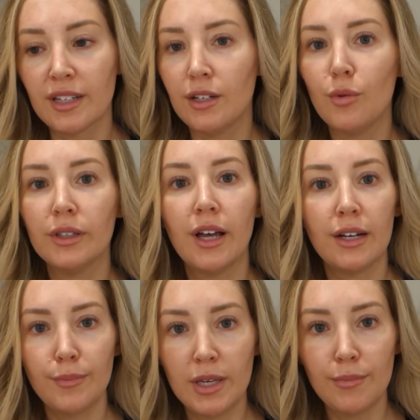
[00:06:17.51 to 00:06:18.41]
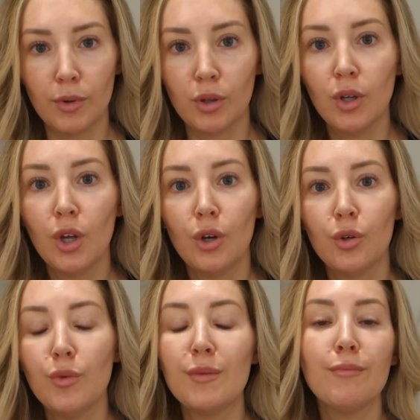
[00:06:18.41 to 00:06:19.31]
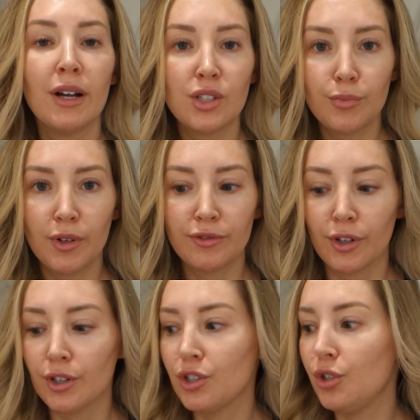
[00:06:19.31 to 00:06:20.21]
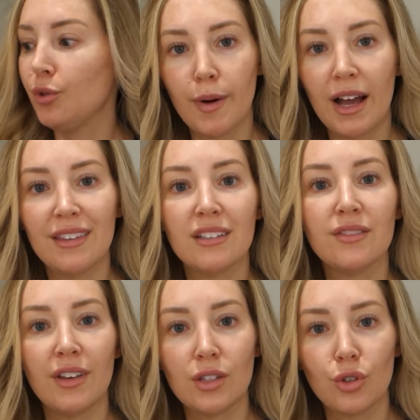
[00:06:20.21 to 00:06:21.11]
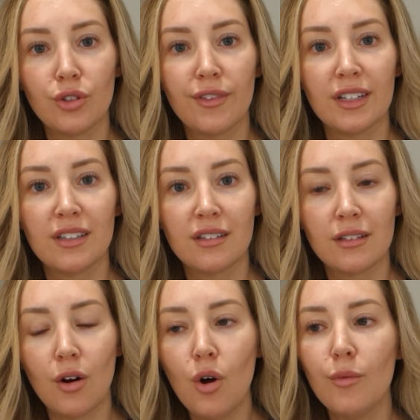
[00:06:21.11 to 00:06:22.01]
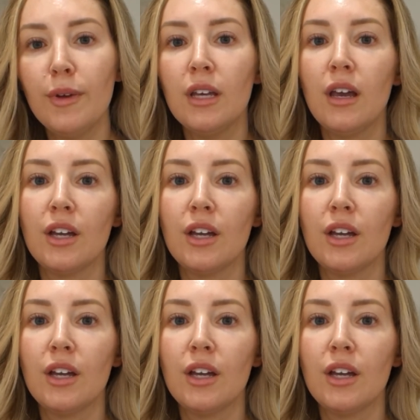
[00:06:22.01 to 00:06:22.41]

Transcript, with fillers: I know a lot of people who would much prefer to buy these facial devices at home